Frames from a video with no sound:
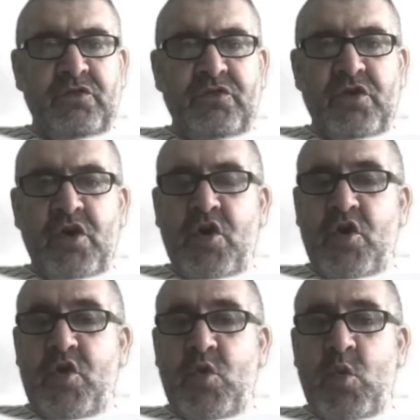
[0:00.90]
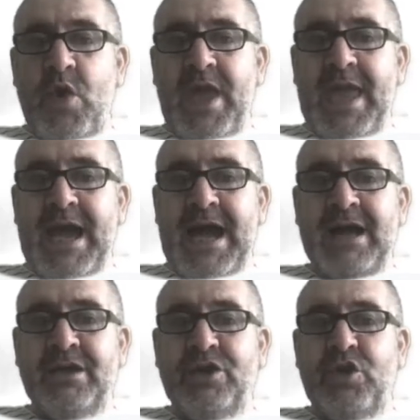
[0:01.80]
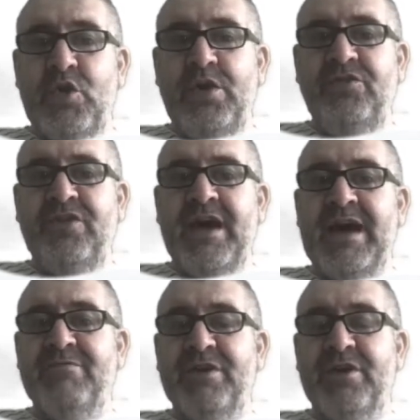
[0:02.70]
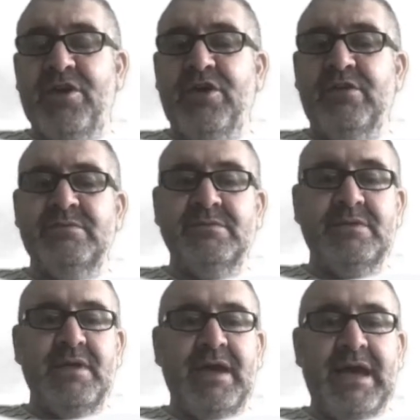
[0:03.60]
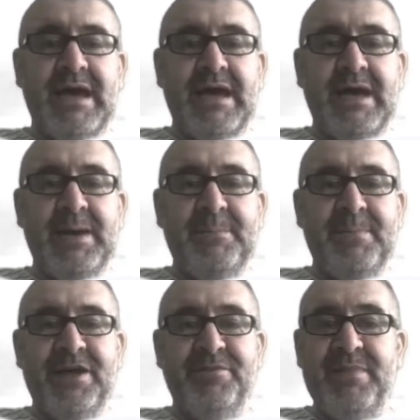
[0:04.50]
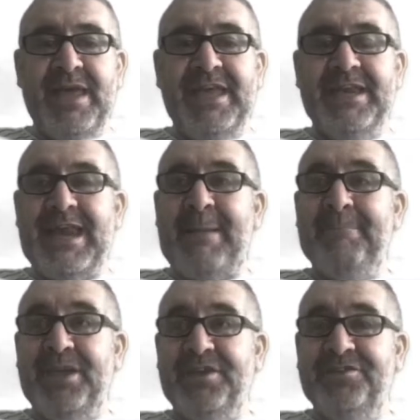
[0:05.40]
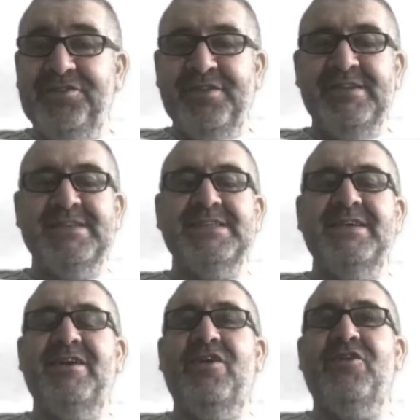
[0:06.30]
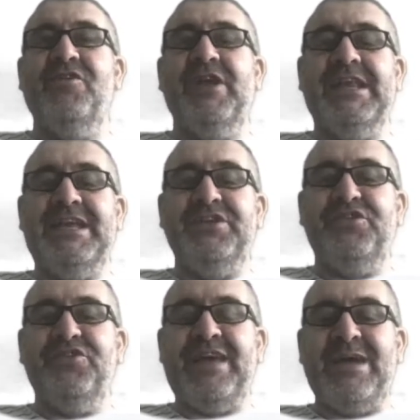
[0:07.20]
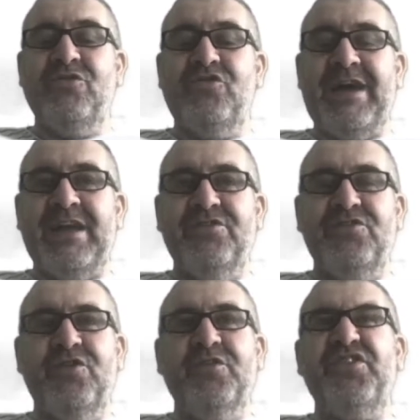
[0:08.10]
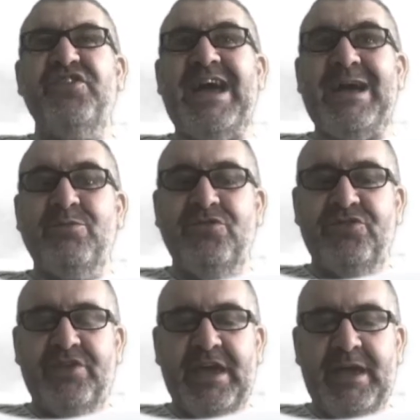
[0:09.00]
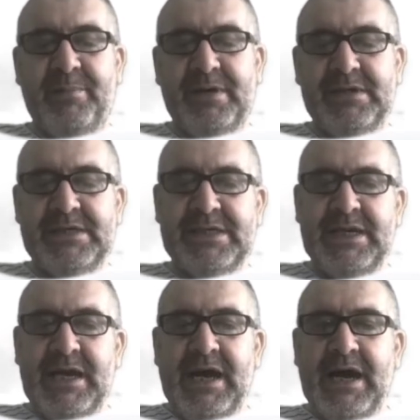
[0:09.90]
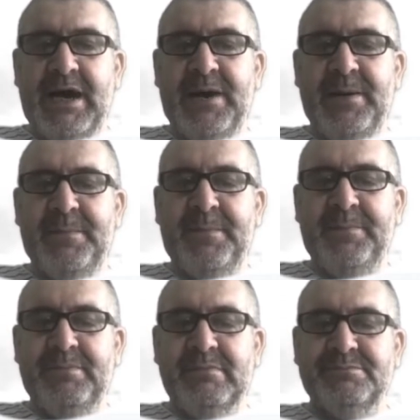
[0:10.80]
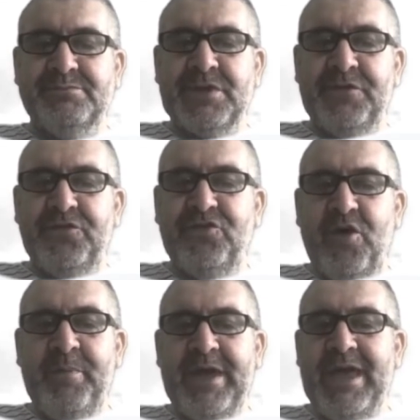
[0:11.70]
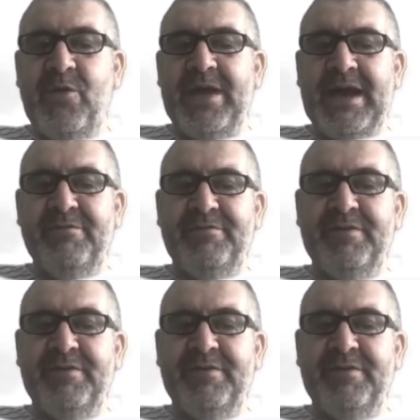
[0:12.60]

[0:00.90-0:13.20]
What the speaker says: So we are going to have a go at making an ambient or glitch soundtrack, a sort of soundscape. At the top here we have